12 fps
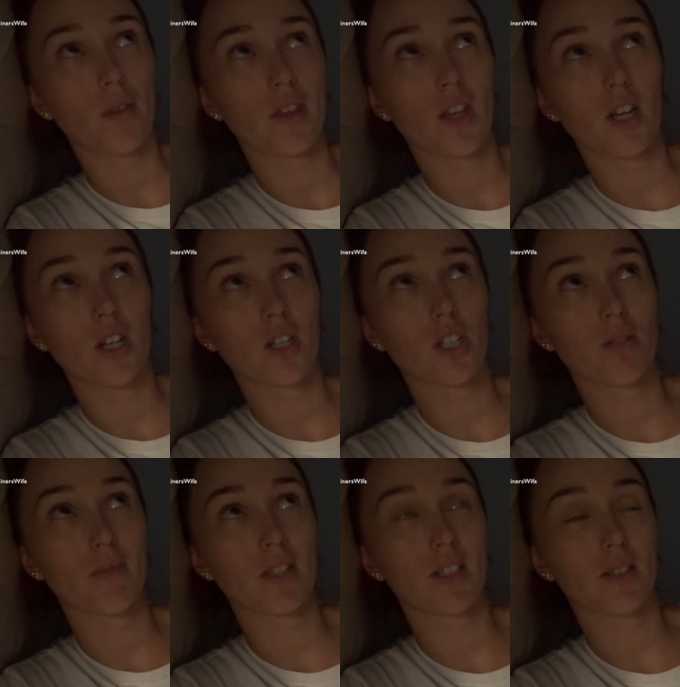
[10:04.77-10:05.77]
be there she
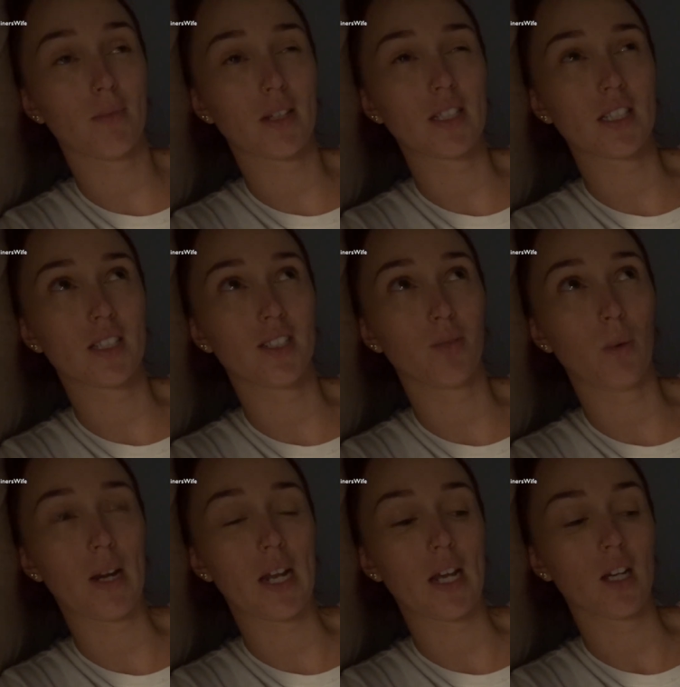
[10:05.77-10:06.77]
misses my sister's
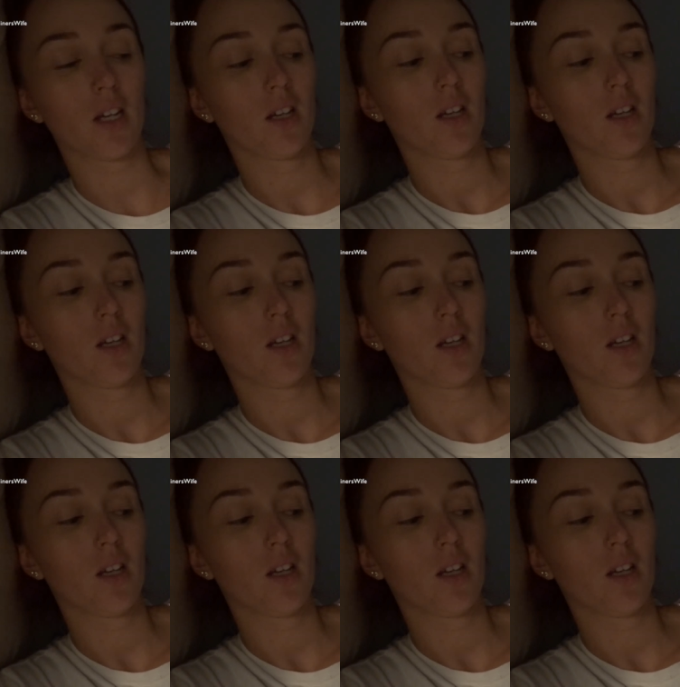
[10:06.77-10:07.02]
wedding